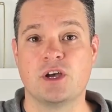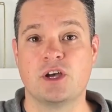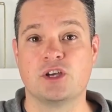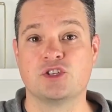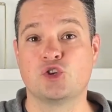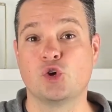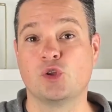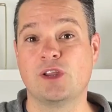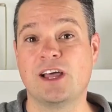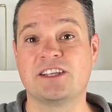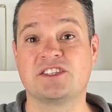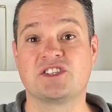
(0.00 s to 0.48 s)

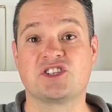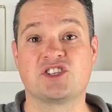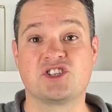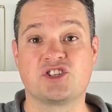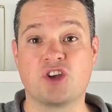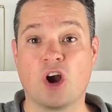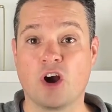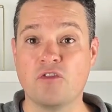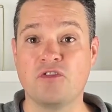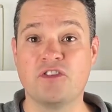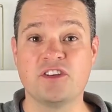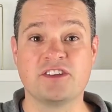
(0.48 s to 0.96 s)
So let's
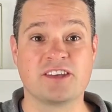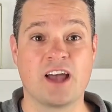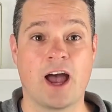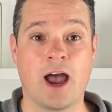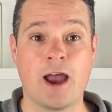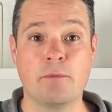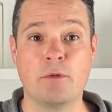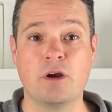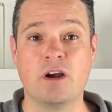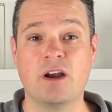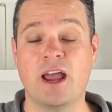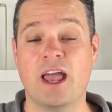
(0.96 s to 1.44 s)
start the
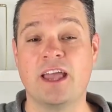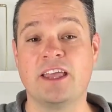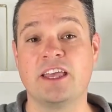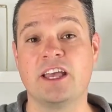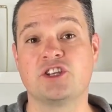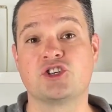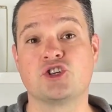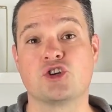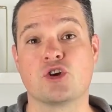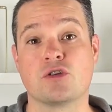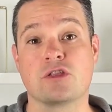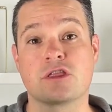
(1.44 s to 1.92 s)
timer and
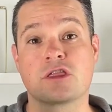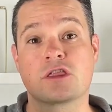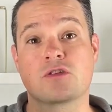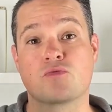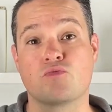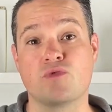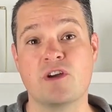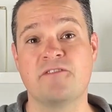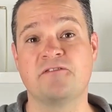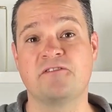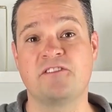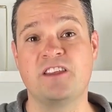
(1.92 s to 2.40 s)
get your
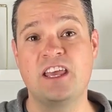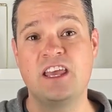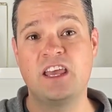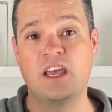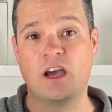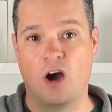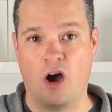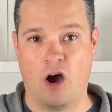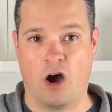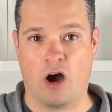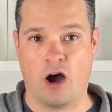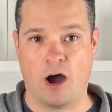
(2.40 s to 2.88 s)

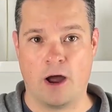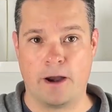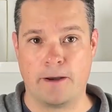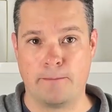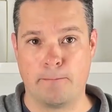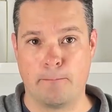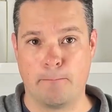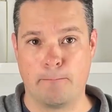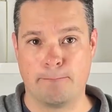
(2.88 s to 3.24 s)
thrifty on.